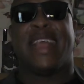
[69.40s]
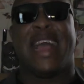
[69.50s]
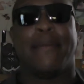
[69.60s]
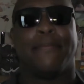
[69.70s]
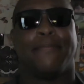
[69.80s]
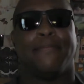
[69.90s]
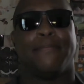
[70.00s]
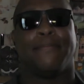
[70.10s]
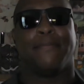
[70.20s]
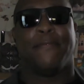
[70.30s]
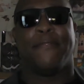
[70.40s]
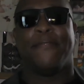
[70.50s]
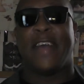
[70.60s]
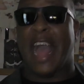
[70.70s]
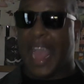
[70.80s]
top
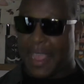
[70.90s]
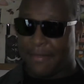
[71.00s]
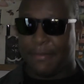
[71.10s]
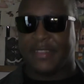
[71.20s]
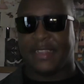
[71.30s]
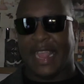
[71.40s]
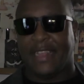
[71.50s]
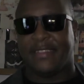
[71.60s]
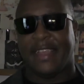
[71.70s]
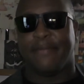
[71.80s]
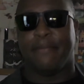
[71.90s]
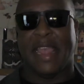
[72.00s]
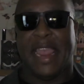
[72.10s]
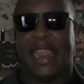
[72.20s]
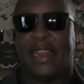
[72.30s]
5 mistakes I've
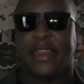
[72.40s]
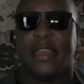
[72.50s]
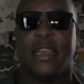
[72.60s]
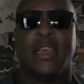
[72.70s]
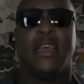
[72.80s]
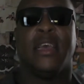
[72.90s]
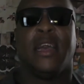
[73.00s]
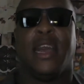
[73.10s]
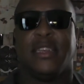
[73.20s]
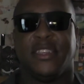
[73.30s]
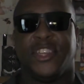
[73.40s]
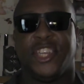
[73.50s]
made on this